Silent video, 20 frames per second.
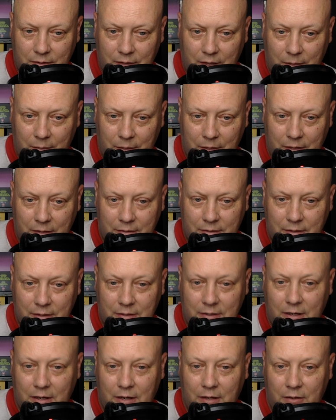I mean,
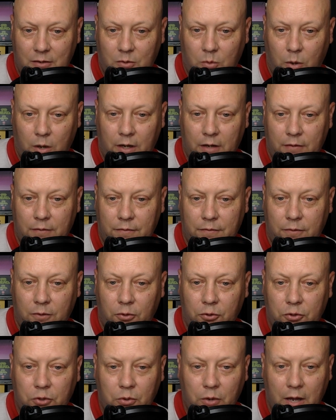it's not quite a
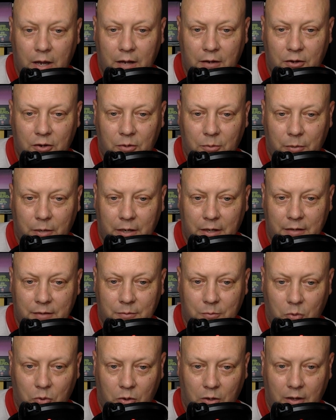full two-hander, but it's
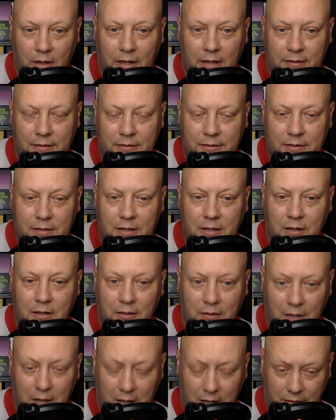more or less a
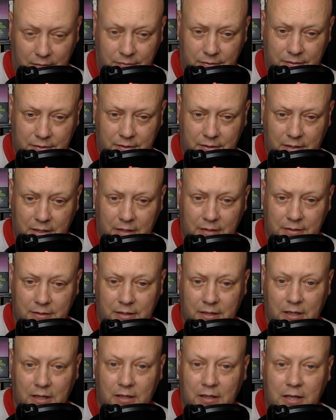lot of
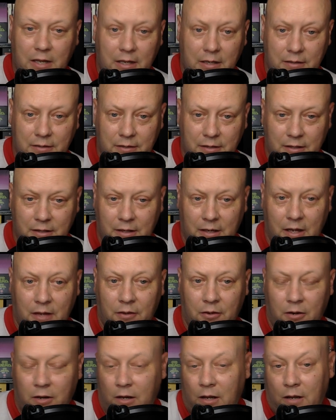Kinski and Kingsley
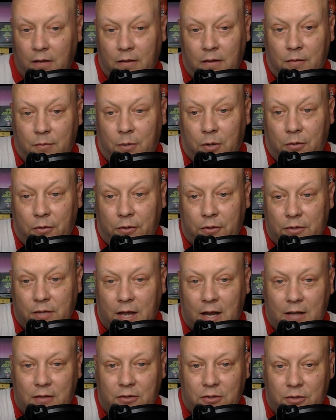together, and I love both those
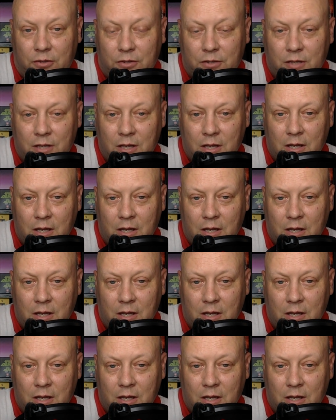actors.